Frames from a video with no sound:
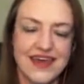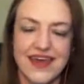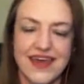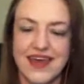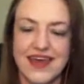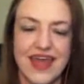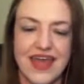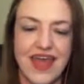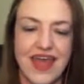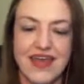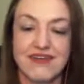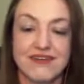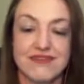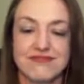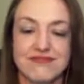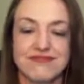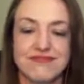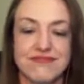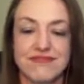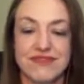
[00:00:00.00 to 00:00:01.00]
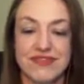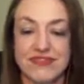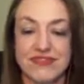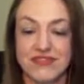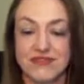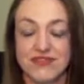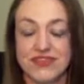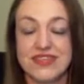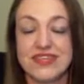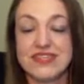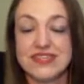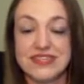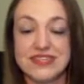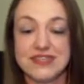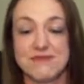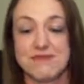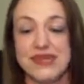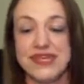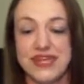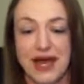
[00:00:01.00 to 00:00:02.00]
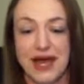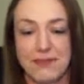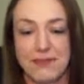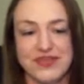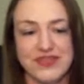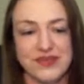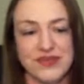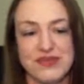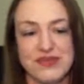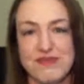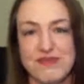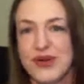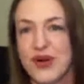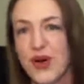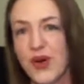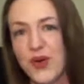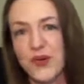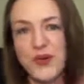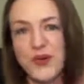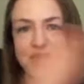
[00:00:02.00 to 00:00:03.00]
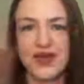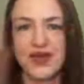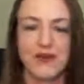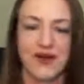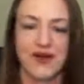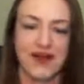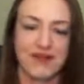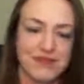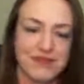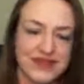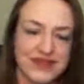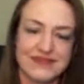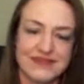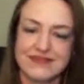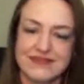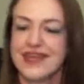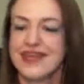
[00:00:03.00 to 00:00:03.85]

I since the meetup, so it's been a whole week where I've been